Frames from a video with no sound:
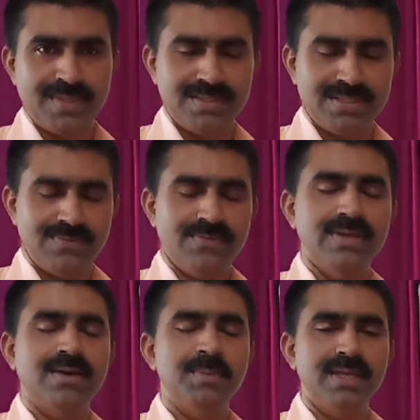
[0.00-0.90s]
Same way we
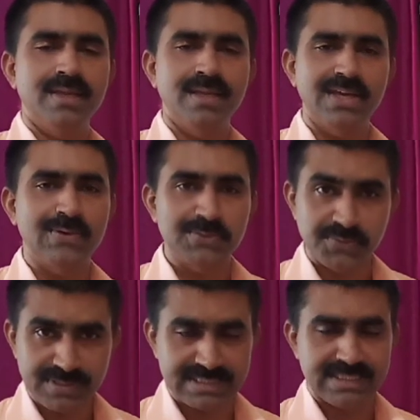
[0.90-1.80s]
are beginning here also
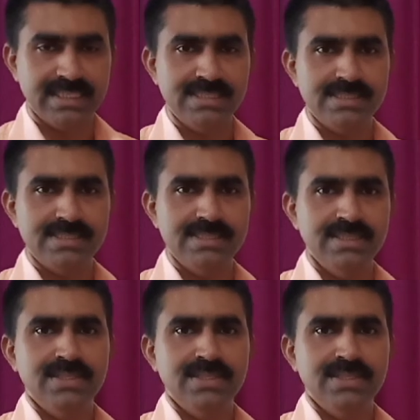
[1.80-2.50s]
with sentence.